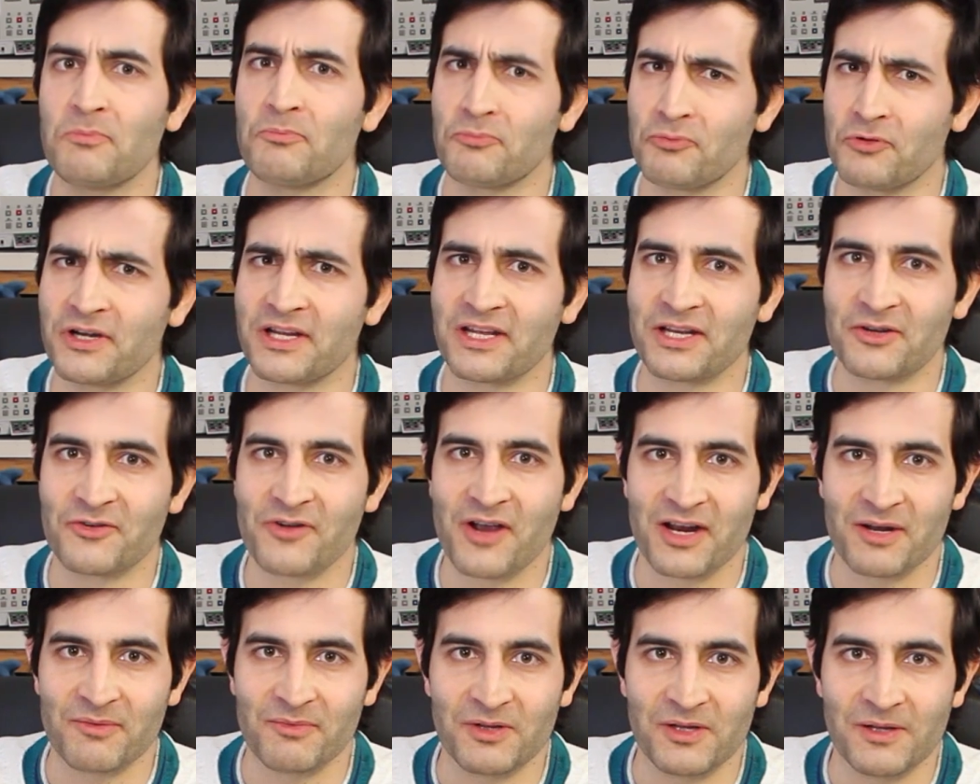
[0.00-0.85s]
pretty
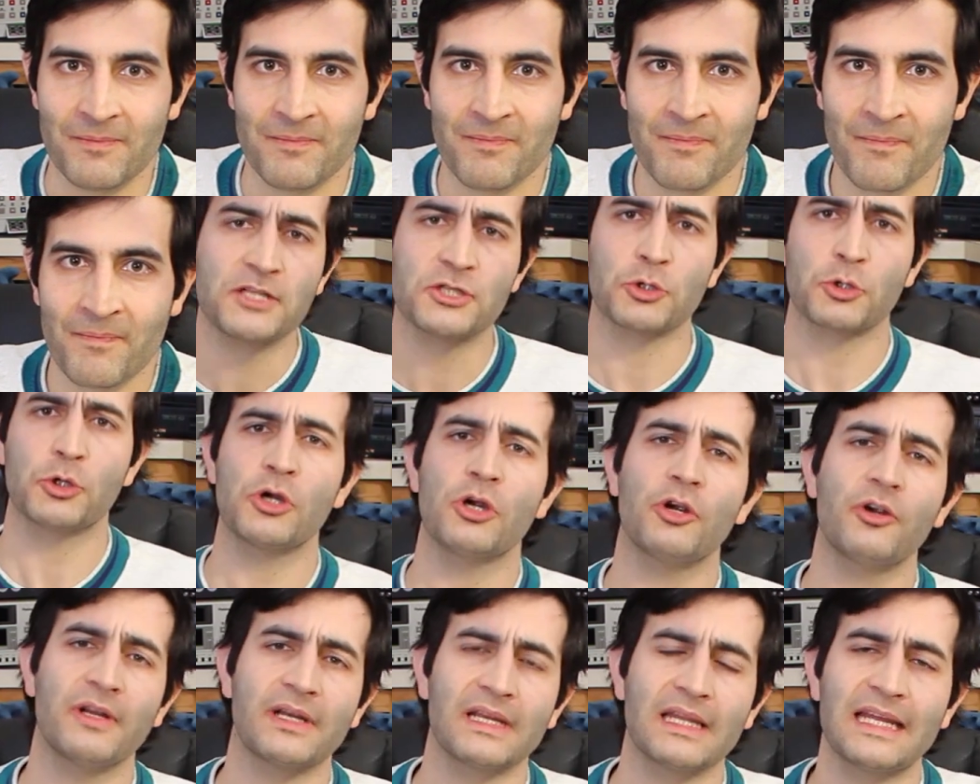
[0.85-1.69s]
incredible. So
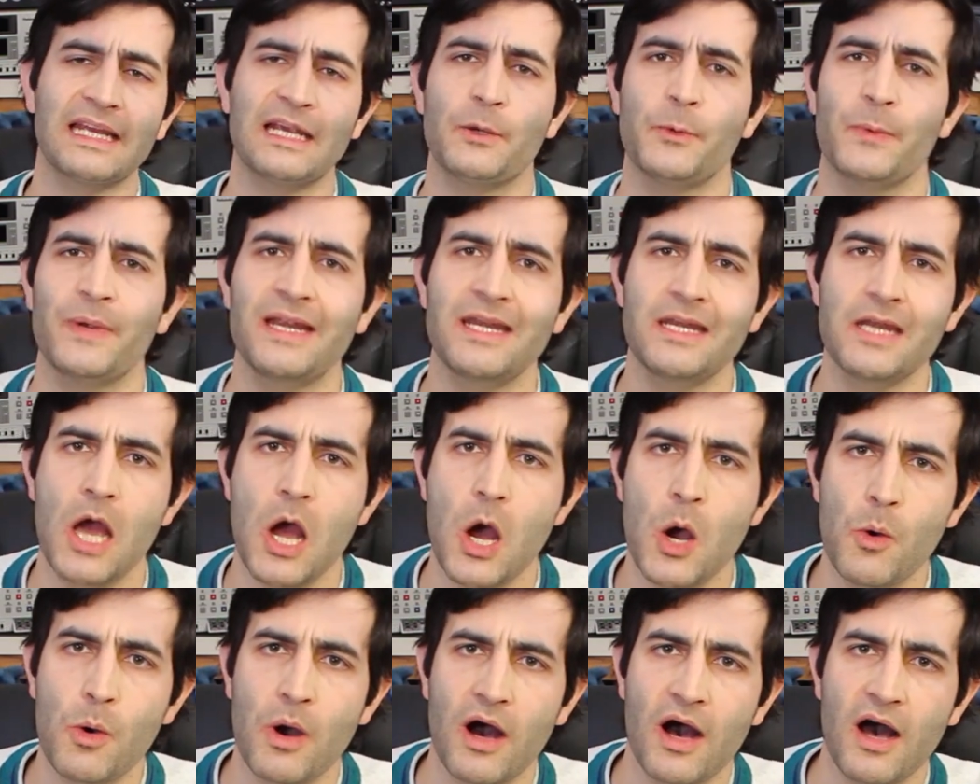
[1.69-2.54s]
currently we
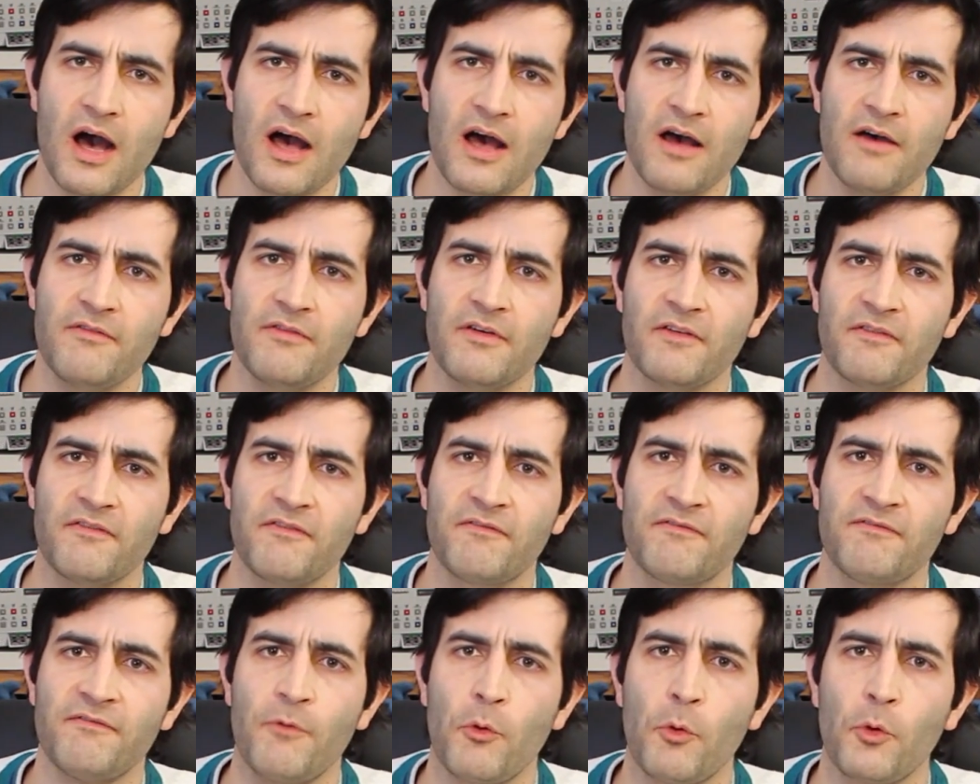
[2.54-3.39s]
know of
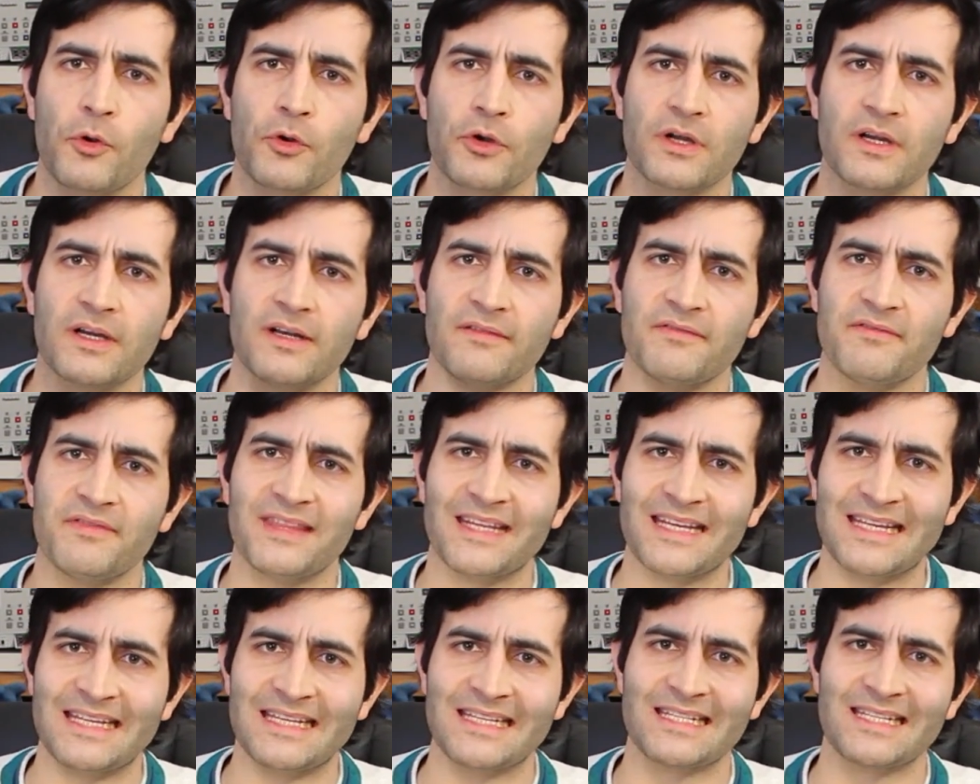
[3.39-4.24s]
four of
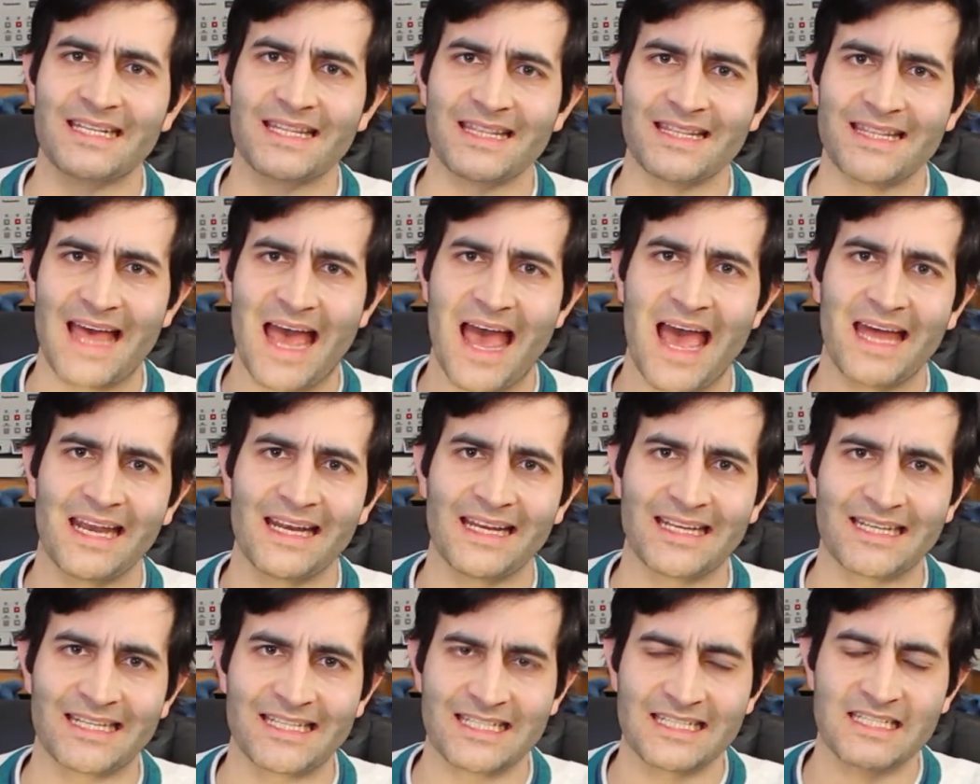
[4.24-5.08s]
these
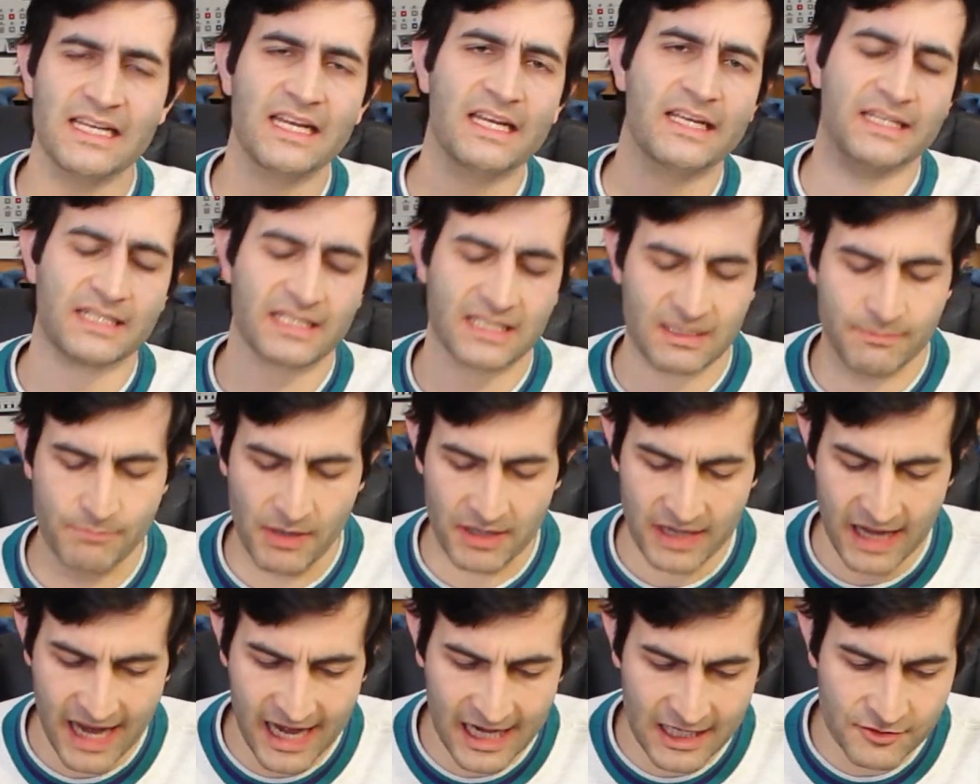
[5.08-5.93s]
that exist,
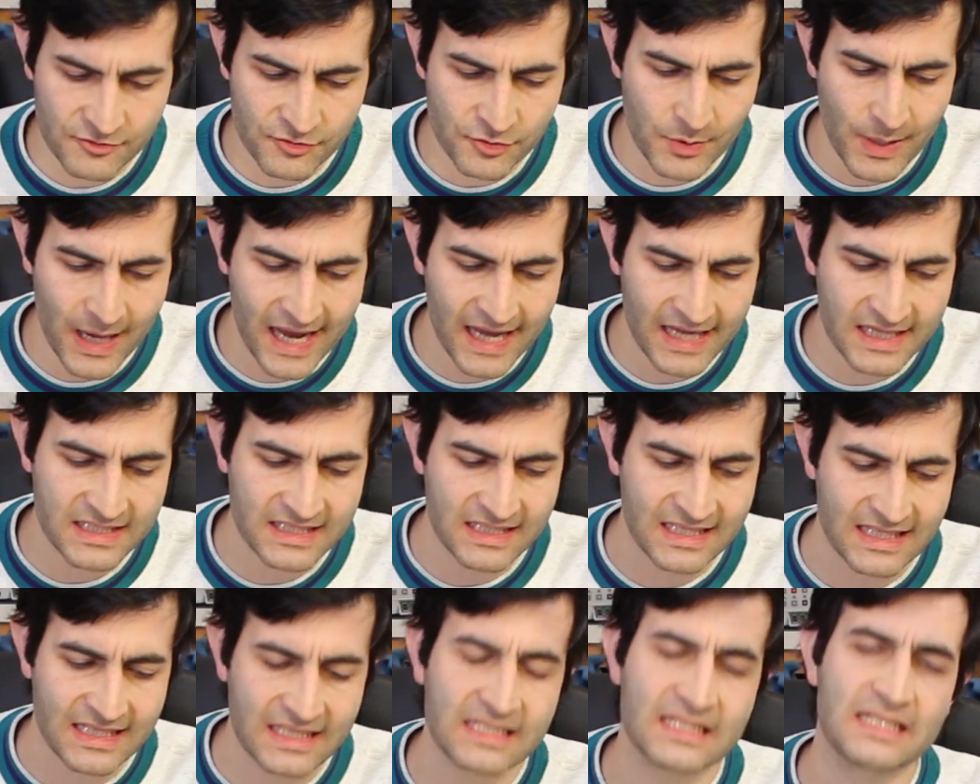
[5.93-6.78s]
but Andrew has
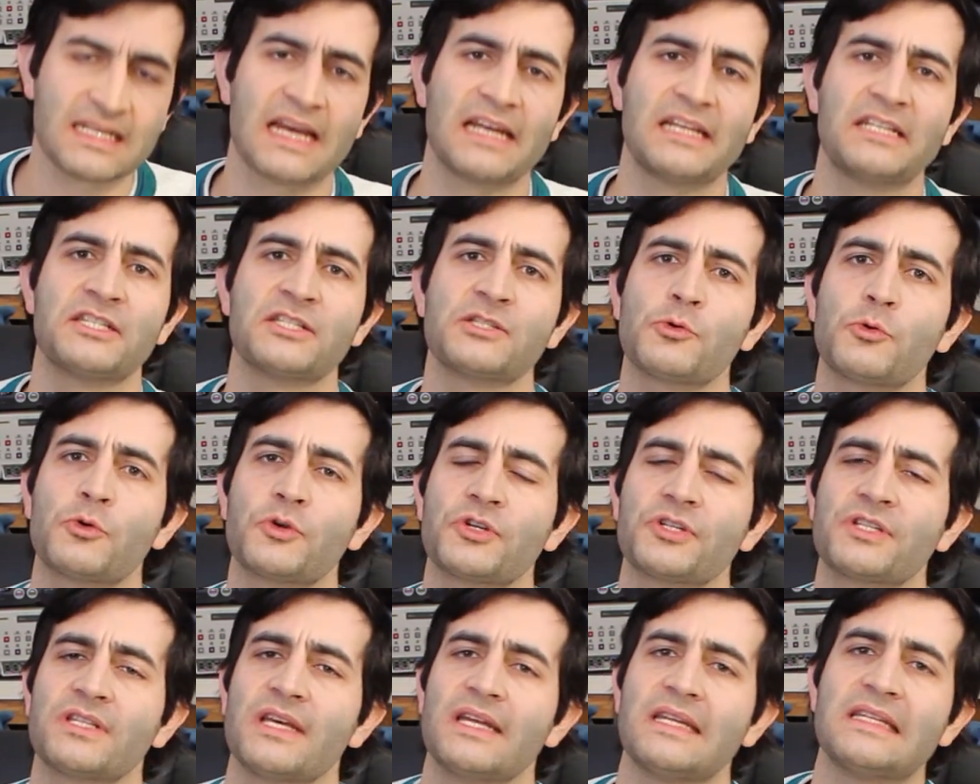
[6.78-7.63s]
an inside
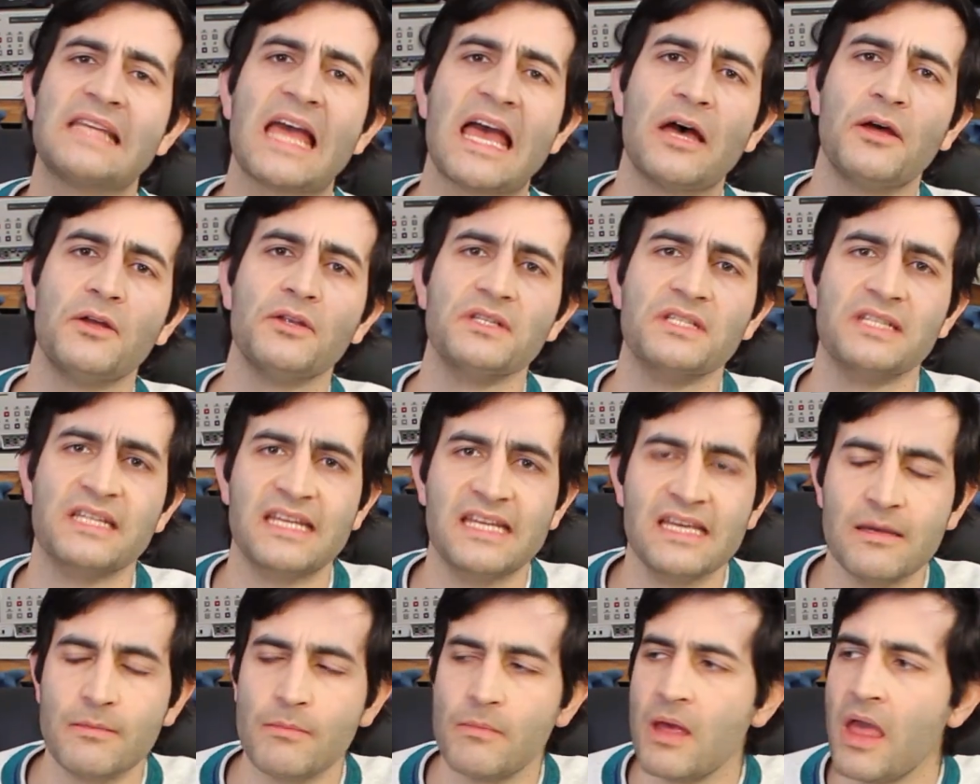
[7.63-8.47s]
source that tells
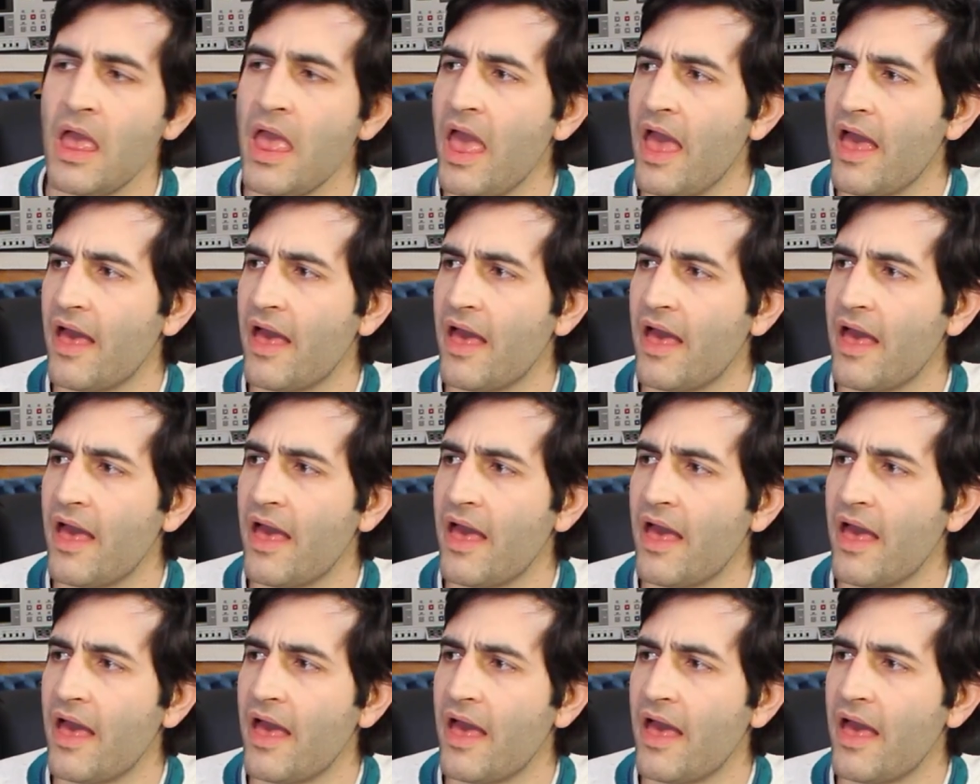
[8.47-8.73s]
him